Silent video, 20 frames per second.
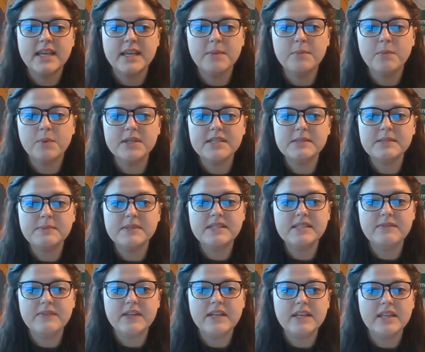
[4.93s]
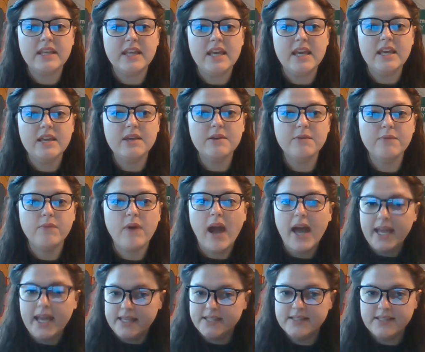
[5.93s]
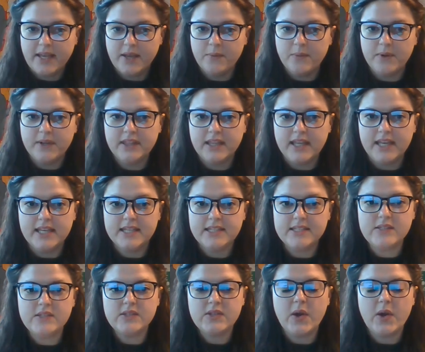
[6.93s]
and more specifically Fry's sight word list.